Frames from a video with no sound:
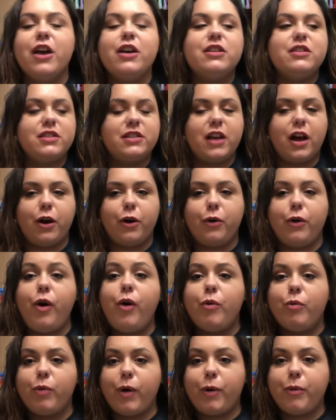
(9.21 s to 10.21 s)

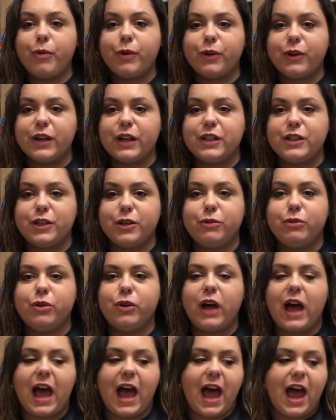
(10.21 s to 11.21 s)
So what we're gonna do,
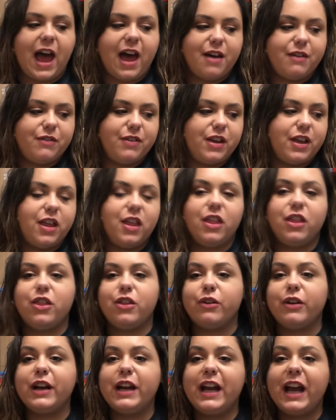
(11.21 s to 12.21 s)
we'll have
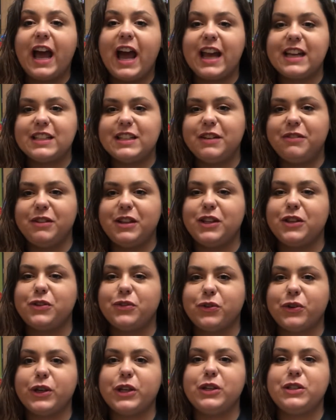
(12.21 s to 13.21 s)
three activities
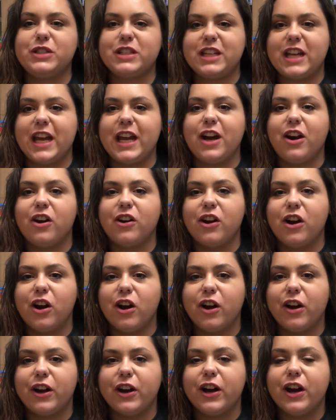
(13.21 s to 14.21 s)
for you today on
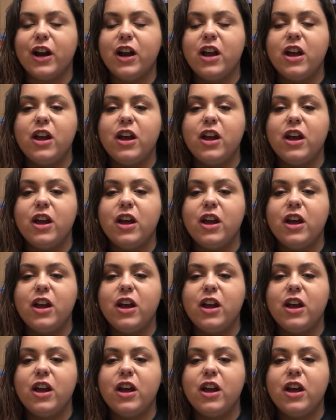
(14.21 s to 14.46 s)
our